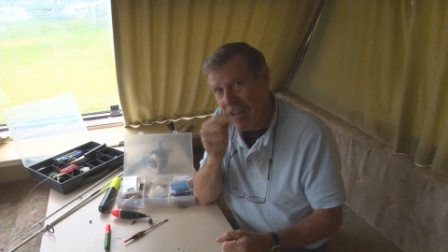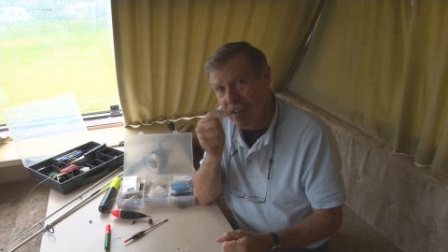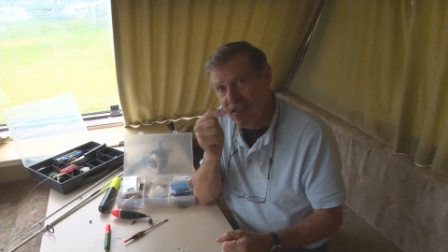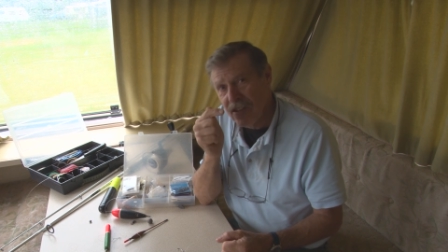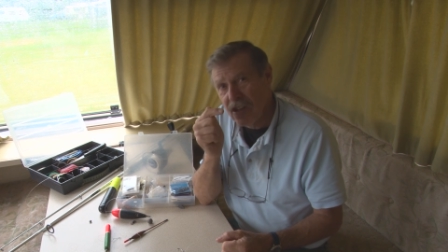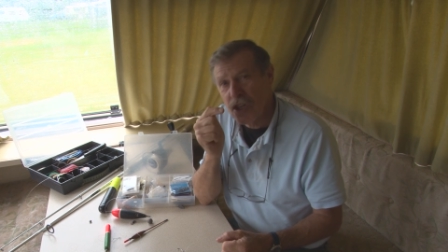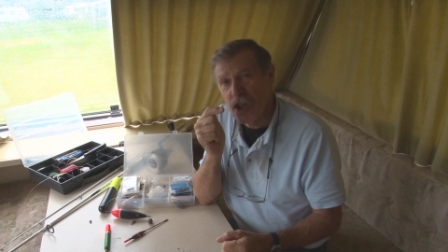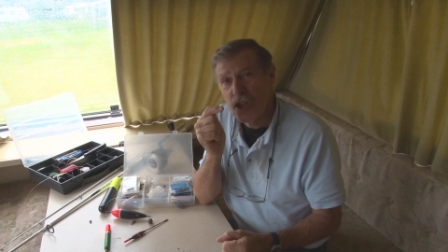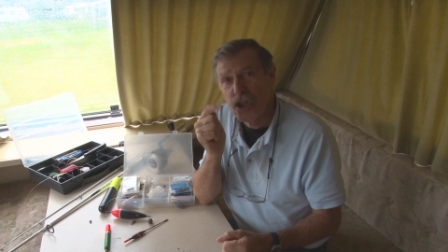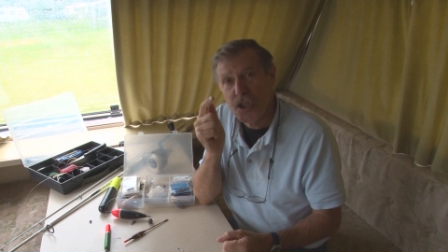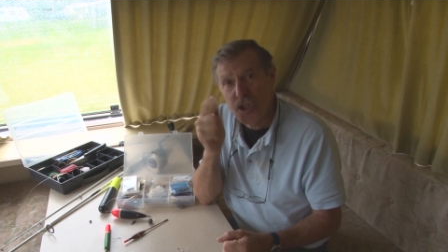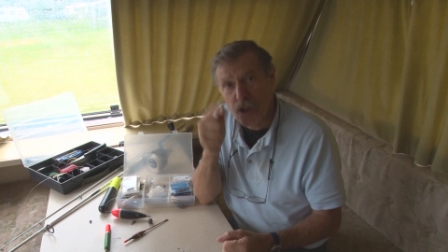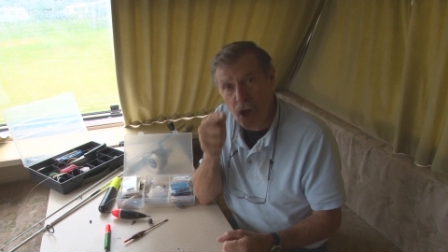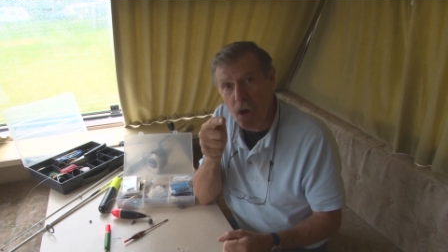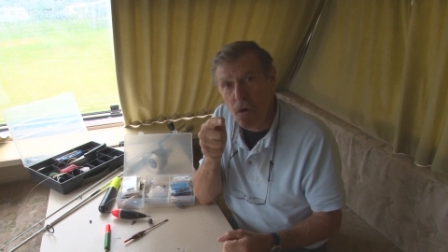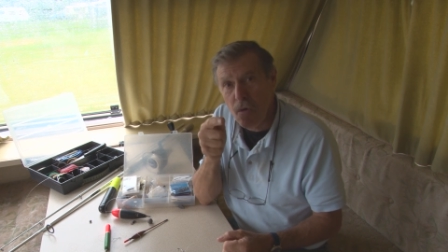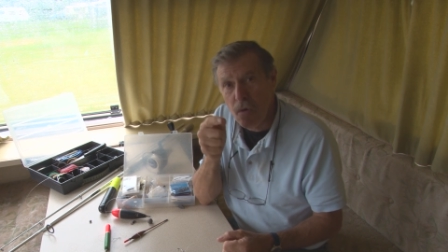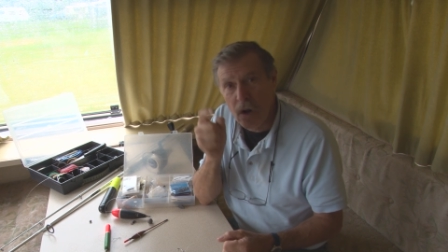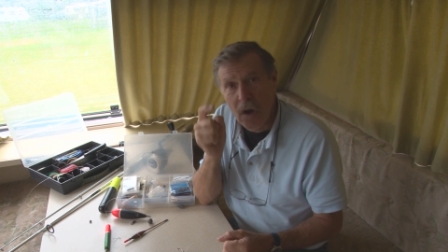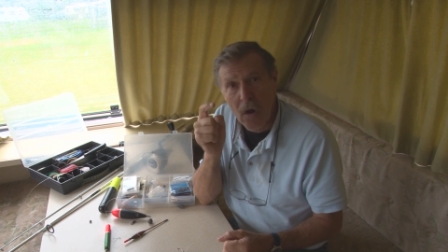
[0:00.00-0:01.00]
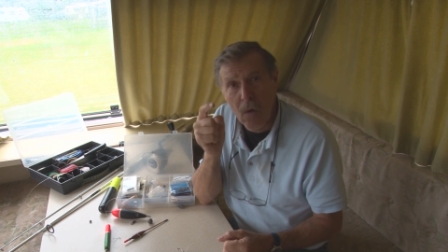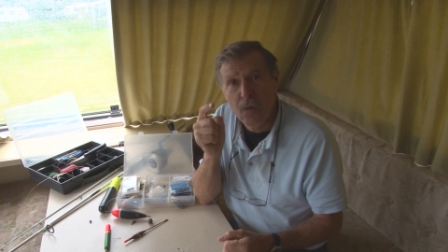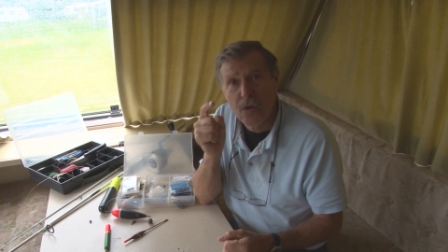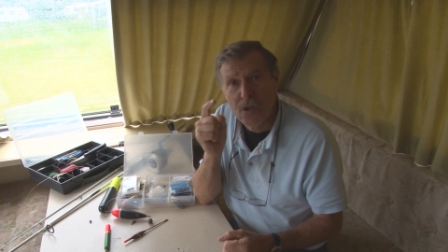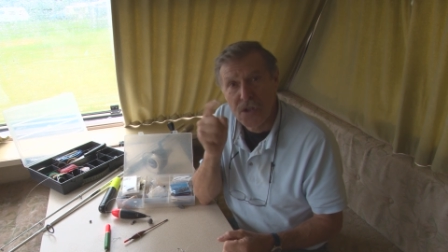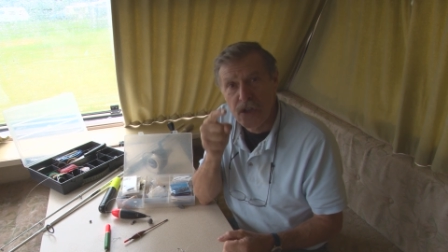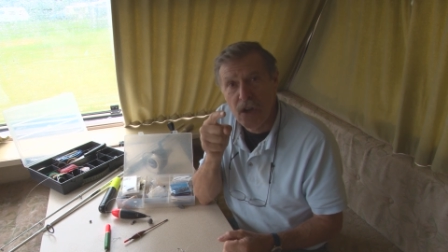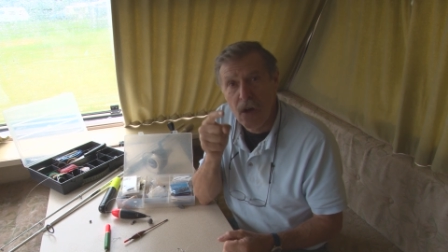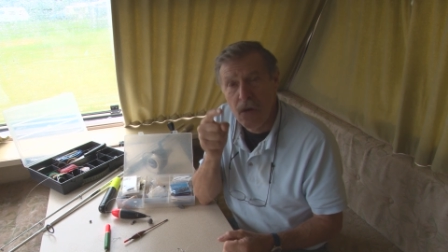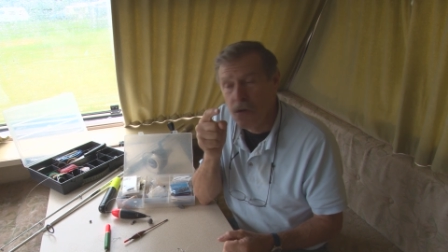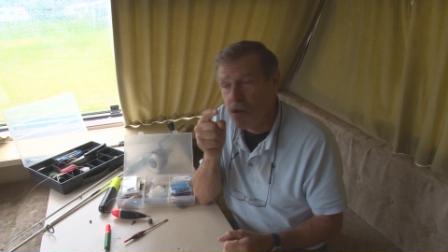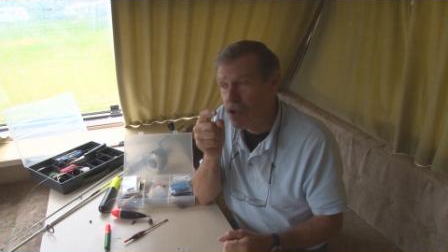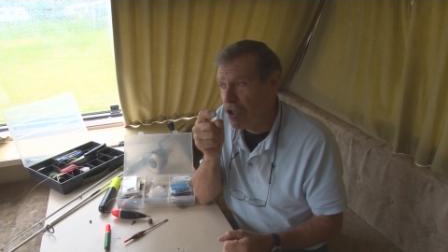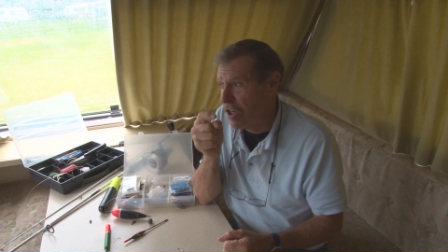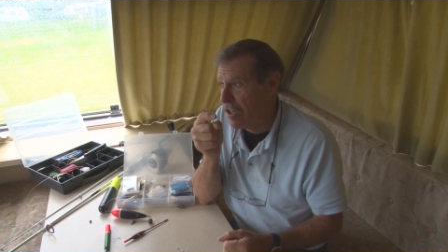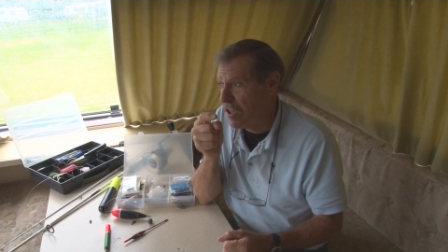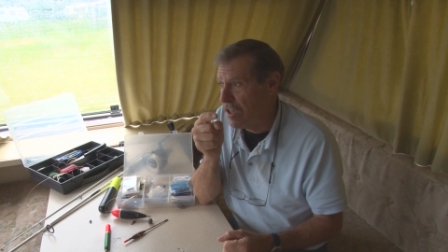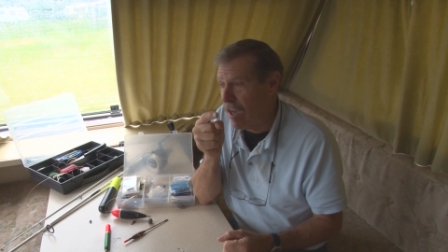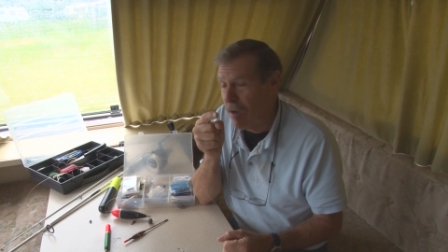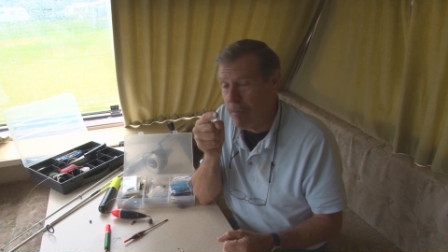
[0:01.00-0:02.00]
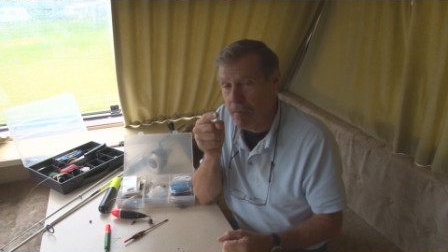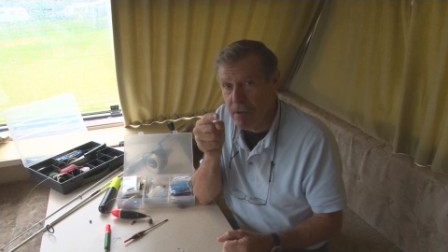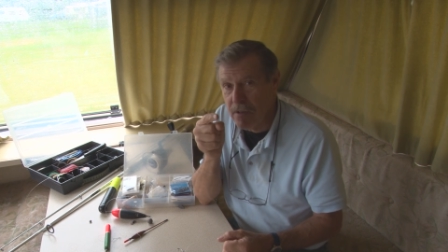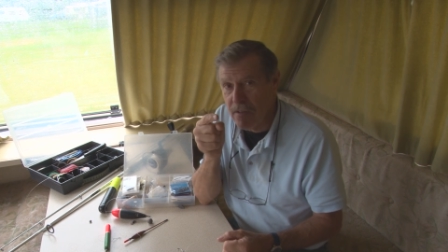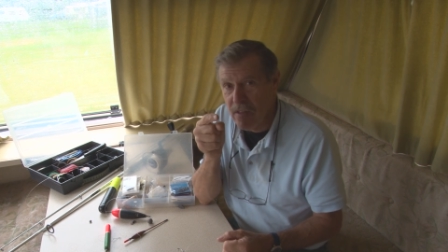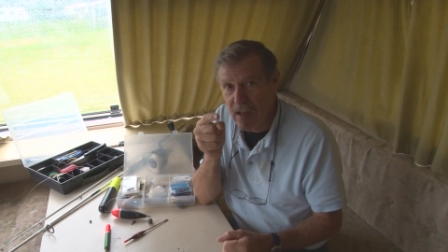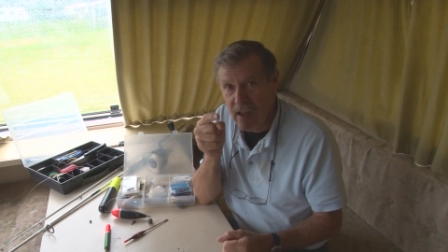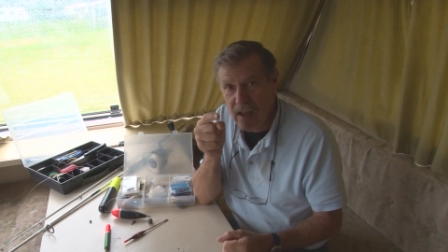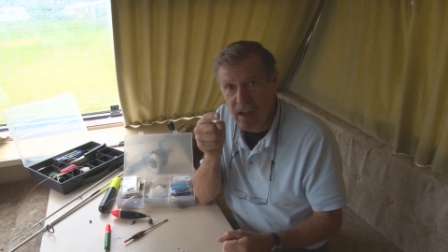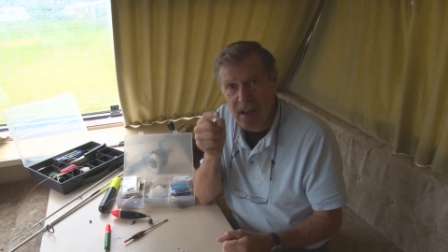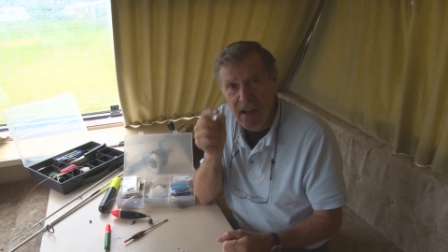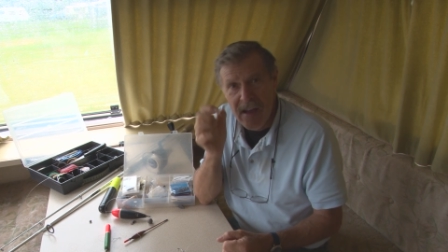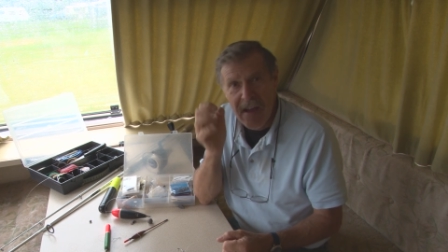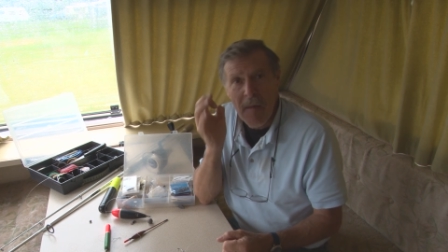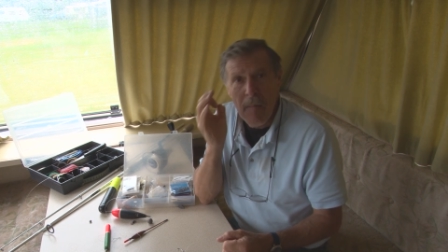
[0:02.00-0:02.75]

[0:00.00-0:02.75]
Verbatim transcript: There's a stone, an old stone jetty up in there,